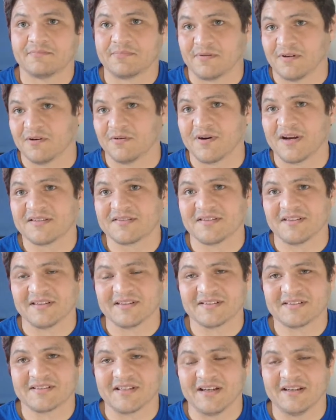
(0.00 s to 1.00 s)

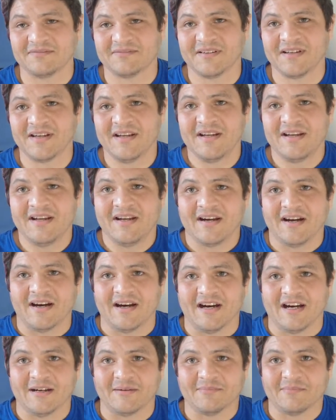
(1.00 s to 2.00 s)
wrestling stuff.
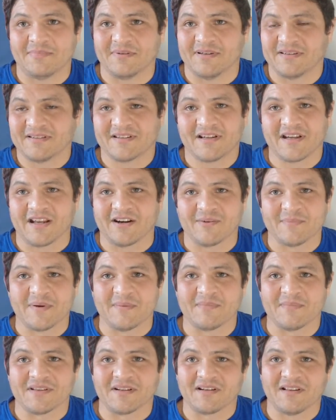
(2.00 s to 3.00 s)
But you got to
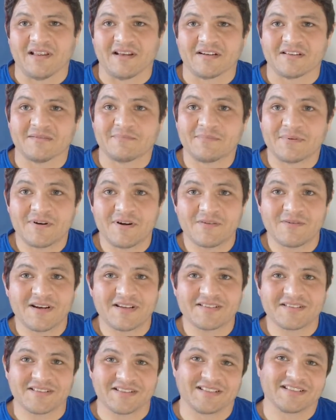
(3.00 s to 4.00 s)
remember that a lot of the pro
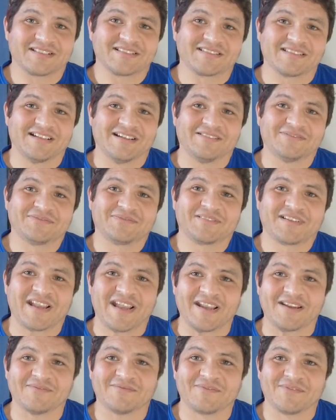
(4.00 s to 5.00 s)
wrestling stuff
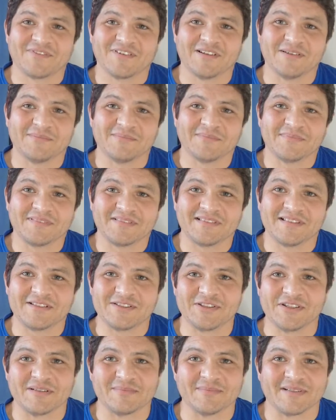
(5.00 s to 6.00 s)
came from
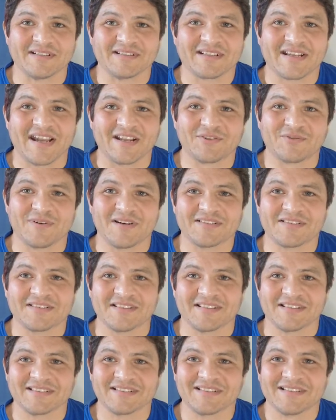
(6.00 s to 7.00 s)
legitimate catch
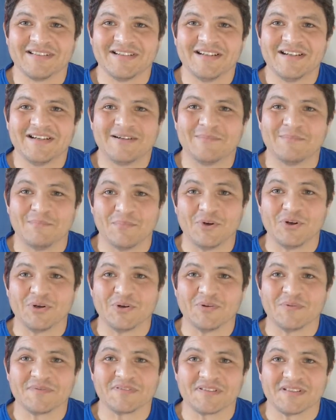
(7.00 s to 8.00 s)
wrestling
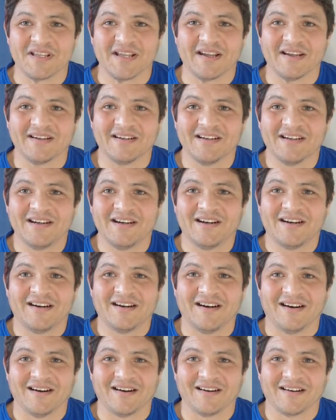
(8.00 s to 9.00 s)
moves that
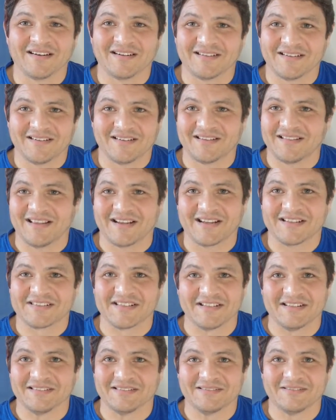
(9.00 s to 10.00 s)
are, like I
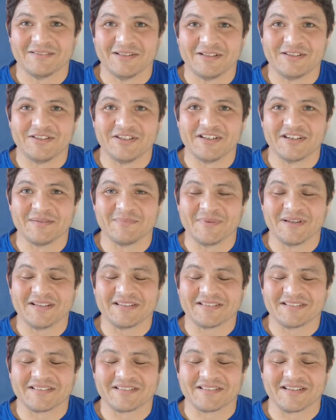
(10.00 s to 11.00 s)
said, legitimate,
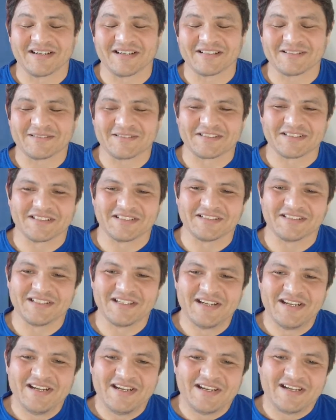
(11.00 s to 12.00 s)
right? So
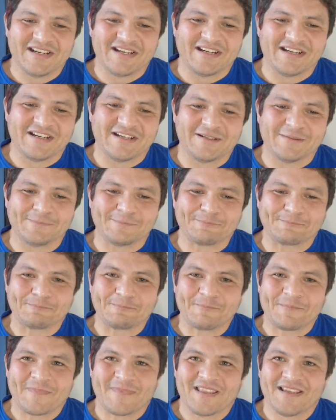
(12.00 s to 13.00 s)
um,
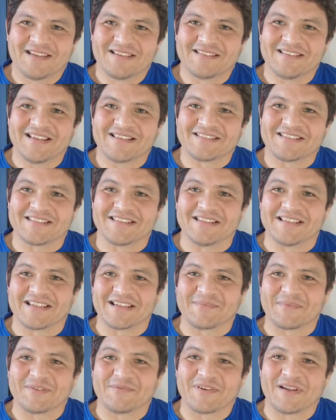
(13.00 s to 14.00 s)
that's the thing. I
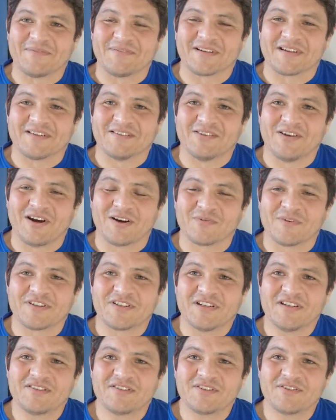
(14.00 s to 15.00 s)
mean, we have like a long, rich
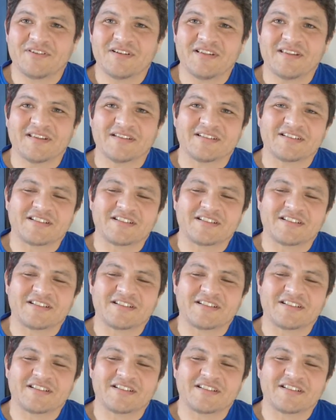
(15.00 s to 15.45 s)
history that has